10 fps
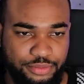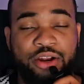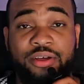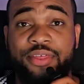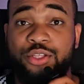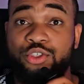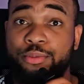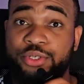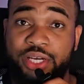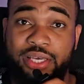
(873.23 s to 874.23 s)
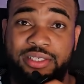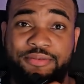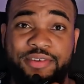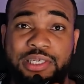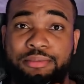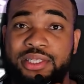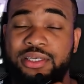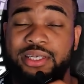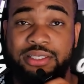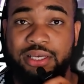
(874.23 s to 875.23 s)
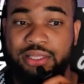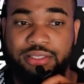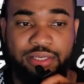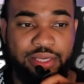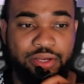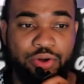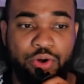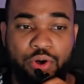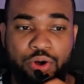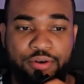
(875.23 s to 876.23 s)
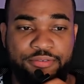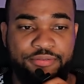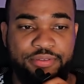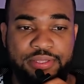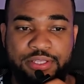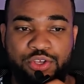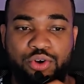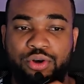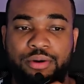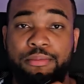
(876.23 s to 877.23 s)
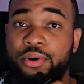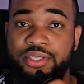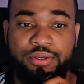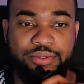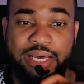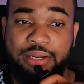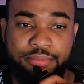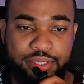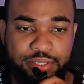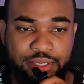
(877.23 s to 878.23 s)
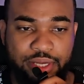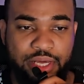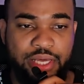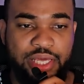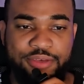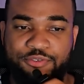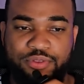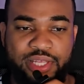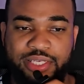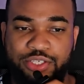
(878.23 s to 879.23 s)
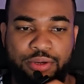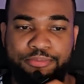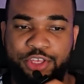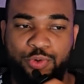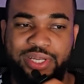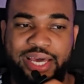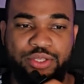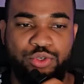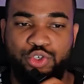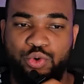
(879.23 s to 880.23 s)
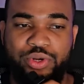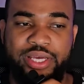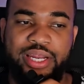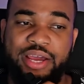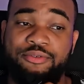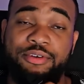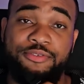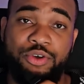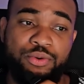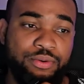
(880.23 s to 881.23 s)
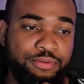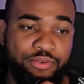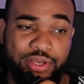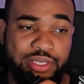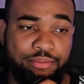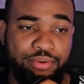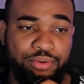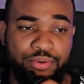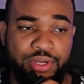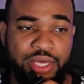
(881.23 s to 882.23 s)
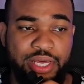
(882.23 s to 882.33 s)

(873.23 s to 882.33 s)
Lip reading: Another thing to double check is the visibility settings of your modeled element. If this is something you would like to show in every view, for example,